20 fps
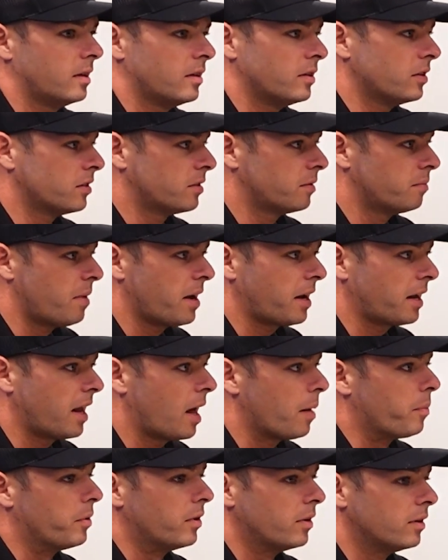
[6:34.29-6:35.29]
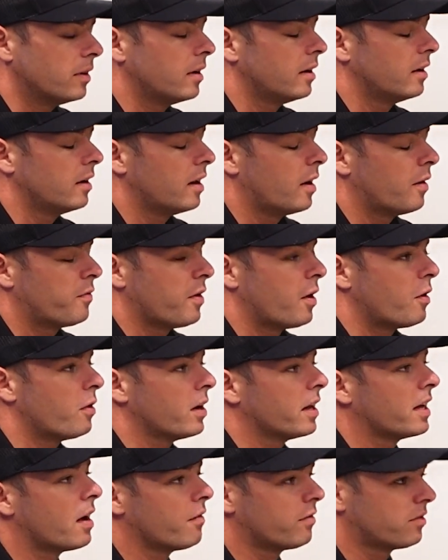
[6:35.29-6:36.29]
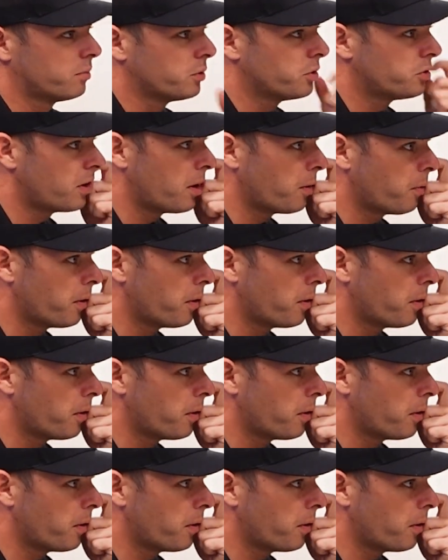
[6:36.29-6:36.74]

and just make it happen, and I felt really comfortable straight